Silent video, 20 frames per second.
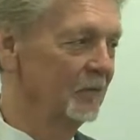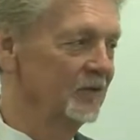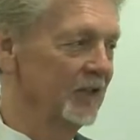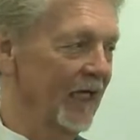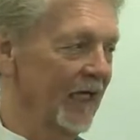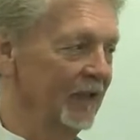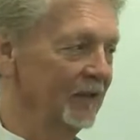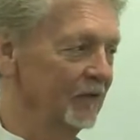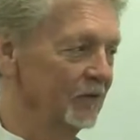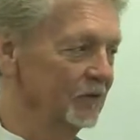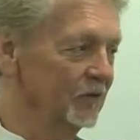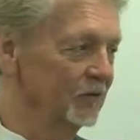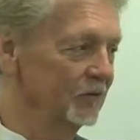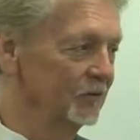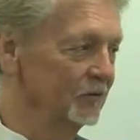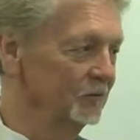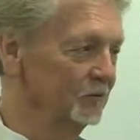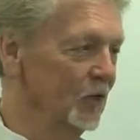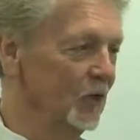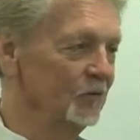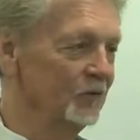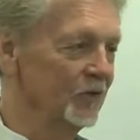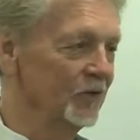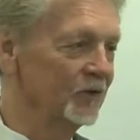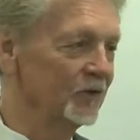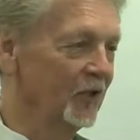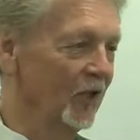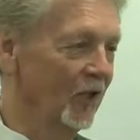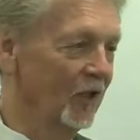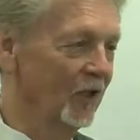Comes out on
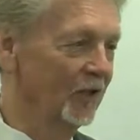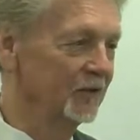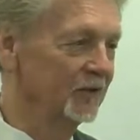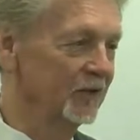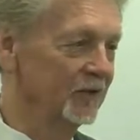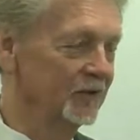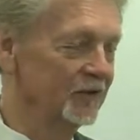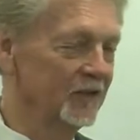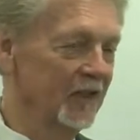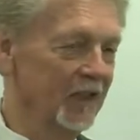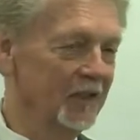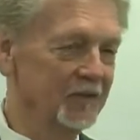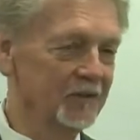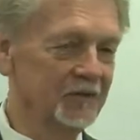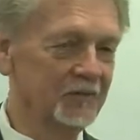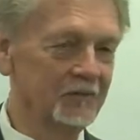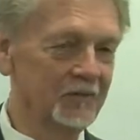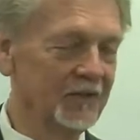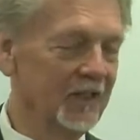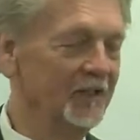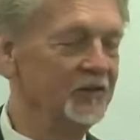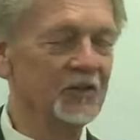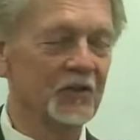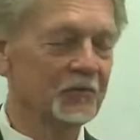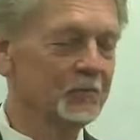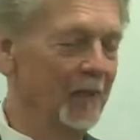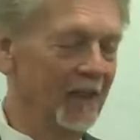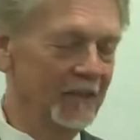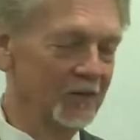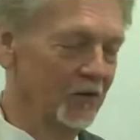movie stars, and it's not, they
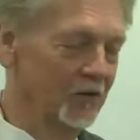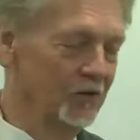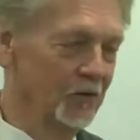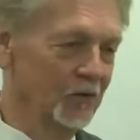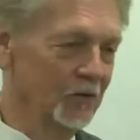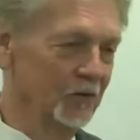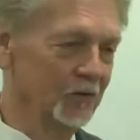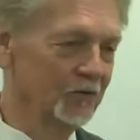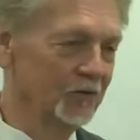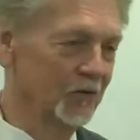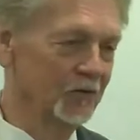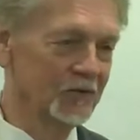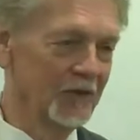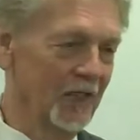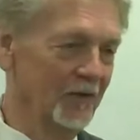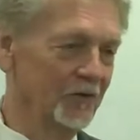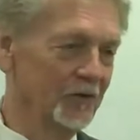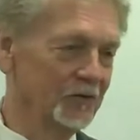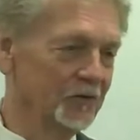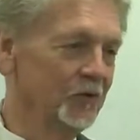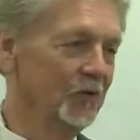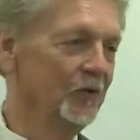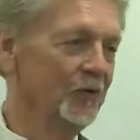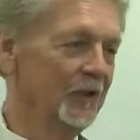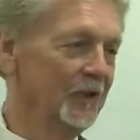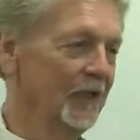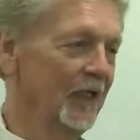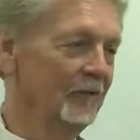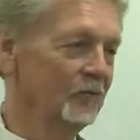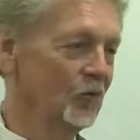just make the news. There's others
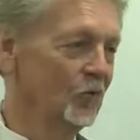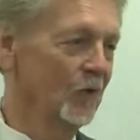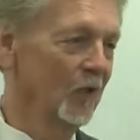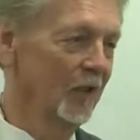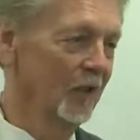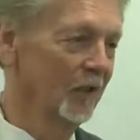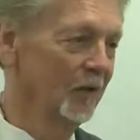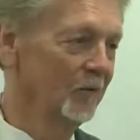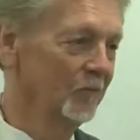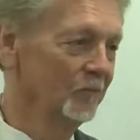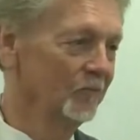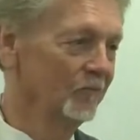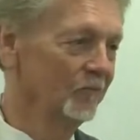doing it everywhere.